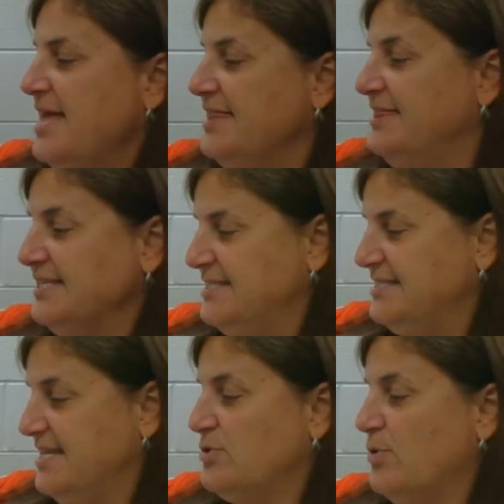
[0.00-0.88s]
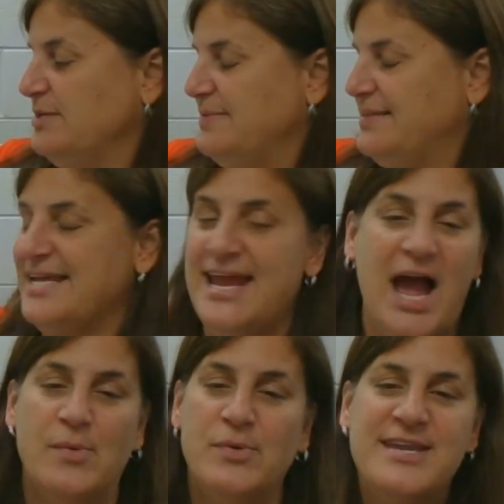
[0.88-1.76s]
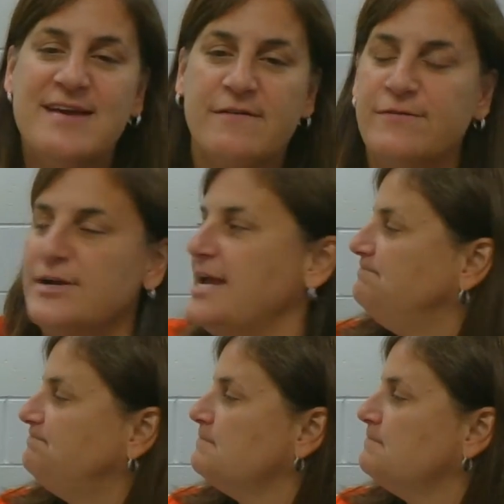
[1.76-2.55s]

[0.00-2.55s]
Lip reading: This, he said, is going to be the day I will never forget.